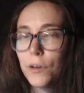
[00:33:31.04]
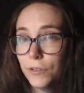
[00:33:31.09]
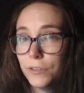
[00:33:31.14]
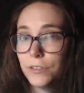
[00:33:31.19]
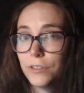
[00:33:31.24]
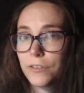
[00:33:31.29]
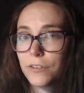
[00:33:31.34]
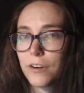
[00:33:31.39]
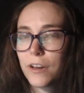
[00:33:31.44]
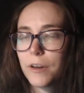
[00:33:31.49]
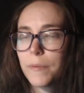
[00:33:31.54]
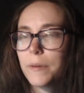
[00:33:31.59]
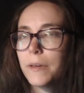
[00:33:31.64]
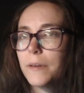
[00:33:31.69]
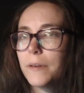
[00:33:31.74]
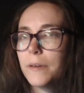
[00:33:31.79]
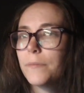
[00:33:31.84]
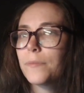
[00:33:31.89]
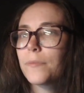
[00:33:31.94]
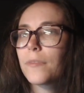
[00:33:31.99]
Old
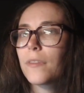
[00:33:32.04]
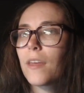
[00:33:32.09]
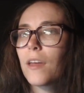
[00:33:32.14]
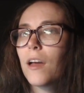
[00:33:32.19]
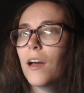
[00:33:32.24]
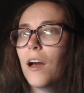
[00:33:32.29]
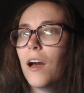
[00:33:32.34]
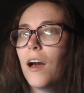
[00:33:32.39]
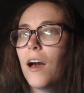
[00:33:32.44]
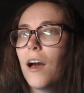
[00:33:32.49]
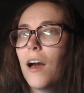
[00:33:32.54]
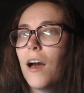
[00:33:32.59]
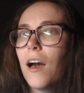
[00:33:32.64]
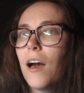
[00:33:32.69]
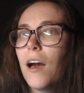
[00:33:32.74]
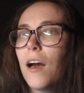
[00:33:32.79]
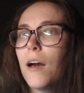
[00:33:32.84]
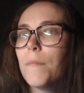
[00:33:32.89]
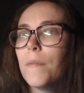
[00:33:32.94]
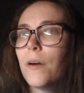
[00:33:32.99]
Deuteronomy.
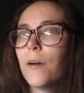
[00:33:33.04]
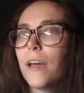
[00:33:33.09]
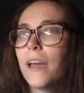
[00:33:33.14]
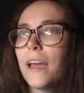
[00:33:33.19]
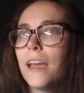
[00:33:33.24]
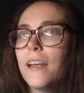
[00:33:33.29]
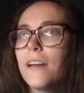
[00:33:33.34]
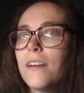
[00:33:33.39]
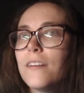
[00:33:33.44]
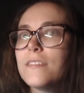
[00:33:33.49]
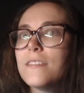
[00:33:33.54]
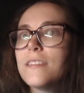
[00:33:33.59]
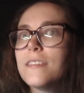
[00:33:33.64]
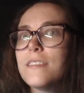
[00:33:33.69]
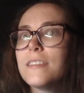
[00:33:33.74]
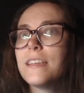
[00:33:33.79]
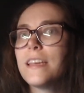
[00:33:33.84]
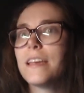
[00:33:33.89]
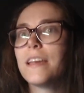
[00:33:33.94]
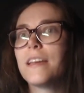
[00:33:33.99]
Okay, here's
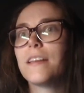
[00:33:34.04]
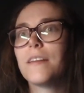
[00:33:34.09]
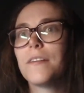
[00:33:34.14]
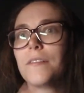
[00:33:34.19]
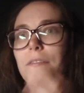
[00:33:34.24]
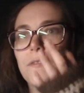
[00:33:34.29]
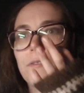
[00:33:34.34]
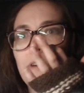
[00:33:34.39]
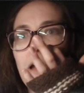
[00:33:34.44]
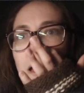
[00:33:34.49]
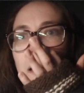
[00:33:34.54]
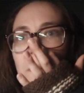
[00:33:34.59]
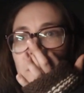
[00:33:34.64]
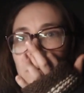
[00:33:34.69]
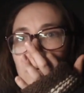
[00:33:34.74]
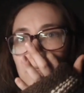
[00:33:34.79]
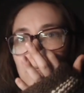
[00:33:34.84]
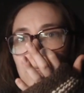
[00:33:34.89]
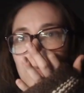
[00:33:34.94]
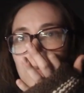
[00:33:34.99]
the scene
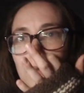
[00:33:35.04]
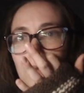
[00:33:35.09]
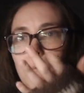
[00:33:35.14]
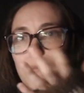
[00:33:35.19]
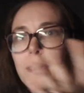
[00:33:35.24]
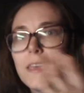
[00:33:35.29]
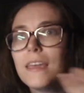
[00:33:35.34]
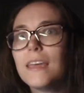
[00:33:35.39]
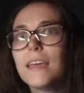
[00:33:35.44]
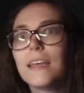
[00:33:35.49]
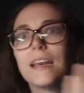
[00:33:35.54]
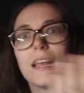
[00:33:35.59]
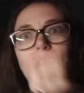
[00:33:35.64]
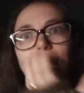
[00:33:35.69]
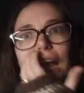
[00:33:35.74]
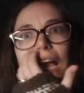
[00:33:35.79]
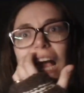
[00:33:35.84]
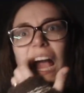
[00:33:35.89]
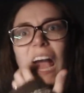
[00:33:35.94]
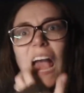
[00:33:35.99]
from the
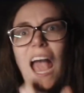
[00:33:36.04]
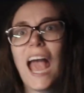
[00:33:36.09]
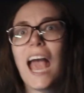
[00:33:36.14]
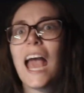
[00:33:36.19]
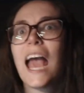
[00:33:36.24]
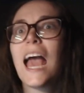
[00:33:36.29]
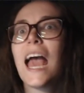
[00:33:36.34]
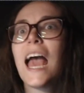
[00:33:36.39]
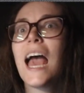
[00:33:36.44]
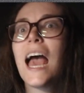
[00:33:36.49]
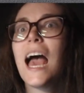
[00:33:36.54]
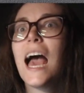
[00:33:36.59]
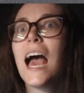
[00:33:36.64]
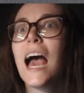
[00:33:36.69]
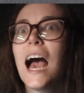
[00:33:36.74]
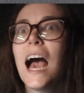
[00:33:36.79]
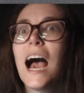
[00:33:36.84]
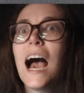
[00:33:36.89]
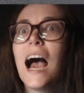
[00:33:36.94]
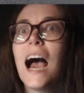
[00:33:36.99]
beginning.
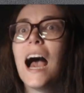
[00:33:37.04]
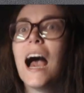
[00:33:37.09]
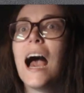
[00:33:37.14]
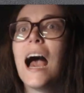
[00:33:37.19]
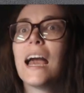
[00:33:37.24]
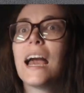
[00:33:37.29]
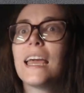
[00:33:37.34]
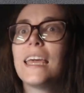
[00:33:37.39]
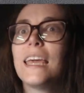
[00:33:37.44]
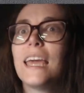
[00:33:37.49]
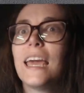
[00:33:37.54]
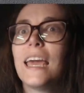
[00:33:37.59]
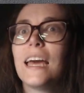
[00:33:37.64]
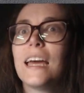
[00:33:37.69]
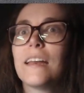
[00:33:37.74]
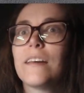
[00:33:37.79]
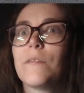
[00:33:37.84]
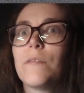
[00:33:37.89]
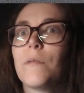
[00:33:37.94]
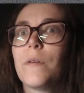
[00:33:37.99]

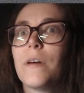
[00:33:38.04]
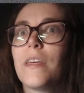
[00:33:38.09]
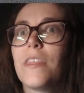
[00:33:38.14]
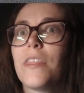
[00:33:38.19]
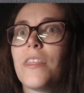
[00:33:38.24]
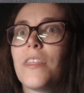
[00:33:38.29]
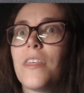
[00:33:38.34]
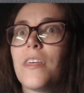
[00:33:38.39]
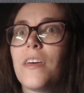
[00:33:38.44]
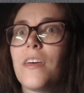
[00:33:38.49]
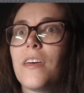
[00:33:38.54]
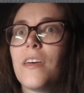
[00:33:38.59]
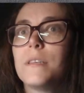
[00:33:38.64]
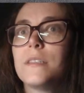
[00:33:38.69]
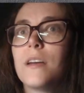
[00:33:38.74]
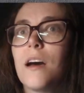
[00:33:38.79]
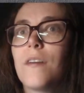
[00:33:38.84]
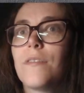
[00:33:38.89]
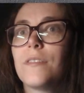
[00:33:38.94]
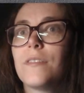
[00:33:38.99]
Again with
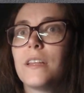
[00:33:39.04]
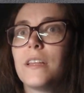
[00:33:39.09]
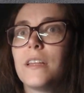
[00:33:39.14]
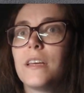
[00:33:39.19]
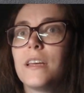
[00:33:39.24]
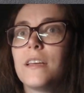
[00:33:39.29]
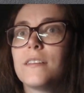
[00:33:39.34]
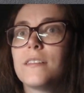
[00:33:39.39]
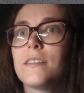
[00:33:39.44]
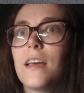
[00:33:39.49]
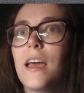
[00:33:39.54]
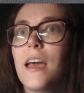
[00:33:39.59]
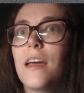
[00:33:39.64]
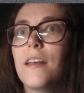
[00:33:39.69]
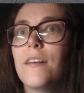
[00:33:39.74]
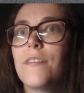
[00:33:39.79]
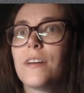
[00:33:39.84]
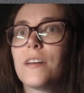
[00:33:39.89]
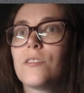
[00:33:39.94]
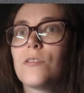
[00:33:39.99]
Mistopheles
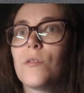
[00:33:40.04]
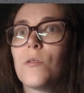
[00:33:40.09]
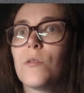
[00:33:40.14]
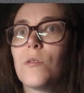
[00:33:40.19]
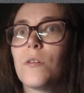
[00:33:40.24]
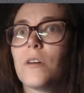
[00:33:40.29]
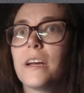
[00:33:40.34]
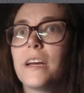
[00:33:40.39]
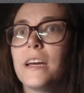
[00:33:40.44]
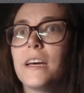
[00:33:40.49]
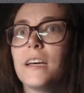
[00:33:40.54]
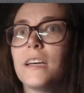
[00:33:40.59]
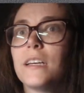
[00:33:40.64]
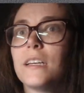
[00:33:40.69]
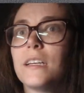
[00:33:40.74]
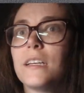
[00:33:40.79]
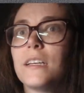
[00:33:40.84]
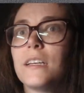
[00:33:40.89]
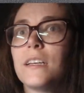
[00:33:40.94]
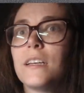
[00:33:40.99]
and
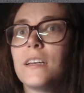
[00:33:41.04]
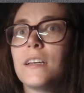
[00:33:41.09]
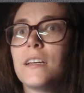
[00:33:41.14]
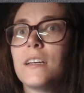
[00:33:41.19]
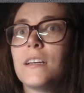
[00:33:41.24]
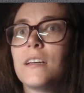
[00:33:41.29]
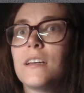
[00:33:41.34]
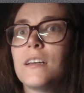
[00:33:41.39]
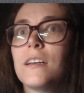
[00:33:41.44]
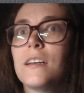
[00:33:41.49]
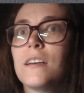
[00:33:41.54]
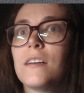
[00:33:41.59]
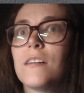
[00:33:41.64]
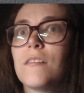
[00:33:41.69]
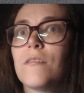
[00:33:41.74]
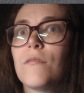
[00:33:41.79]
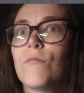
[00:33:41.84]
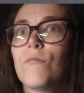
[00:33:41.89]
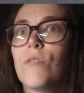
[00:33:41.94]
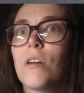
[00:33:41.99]
Victoria
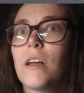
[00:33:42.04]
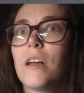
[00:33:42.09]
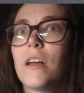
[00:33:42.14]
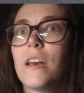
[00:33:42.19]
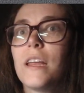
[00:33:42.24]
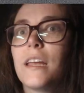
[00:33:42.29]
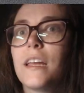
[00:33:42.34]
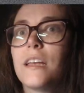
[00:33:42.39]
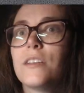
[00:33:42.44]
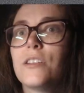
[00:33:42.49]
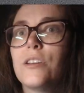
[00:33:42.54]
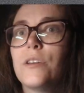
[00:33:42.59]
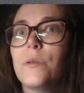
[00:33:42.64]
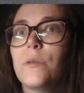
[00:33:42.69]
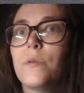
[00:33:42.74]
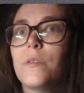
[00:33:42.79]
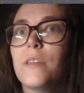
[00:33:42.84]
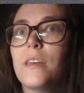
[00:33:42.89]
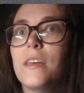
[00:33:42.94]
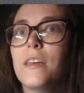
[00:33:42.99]
running
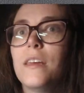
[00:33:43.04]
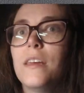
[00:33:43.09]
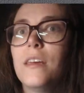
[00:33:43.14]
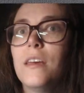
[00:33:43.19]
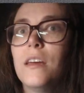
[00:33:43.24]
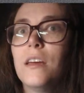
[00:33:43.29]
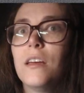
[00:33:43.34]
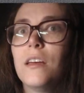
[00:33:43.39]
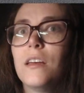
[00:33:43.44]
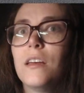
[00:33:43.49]
to the...